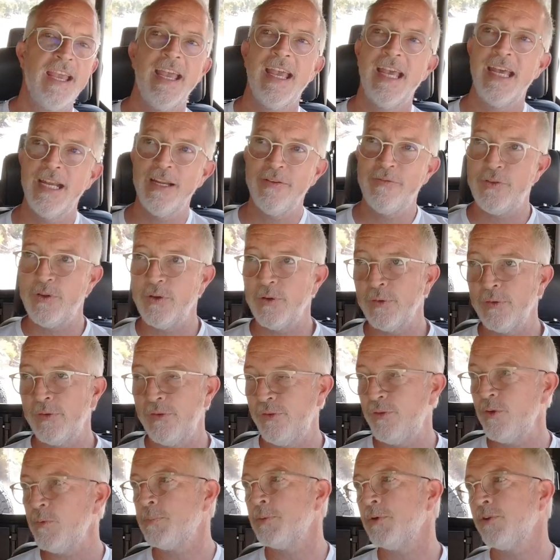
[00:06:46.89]
And if you're
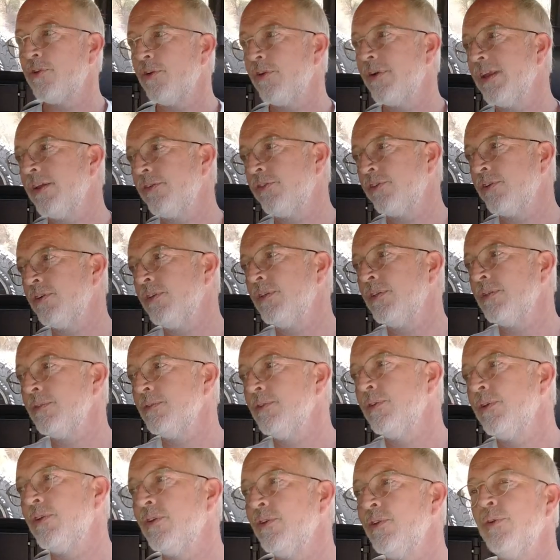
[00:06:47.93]
super traditional,
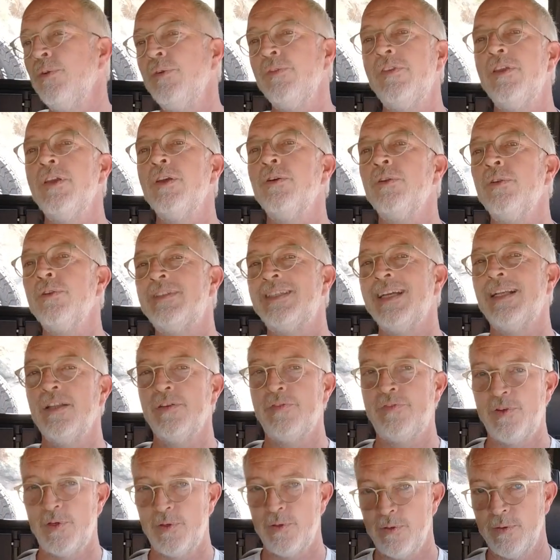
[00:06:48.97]
you can use the old
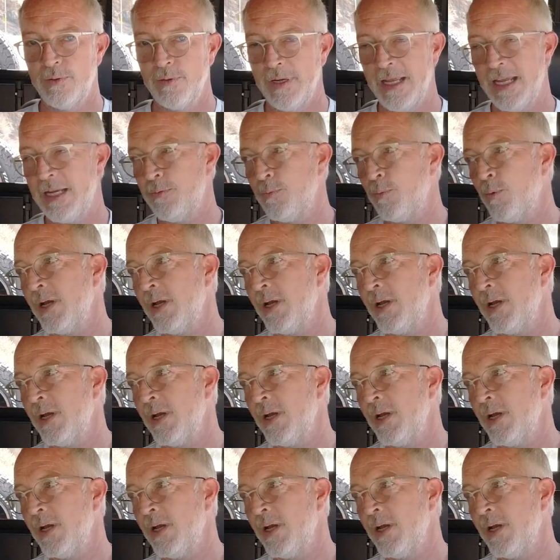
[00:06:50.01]
telephone,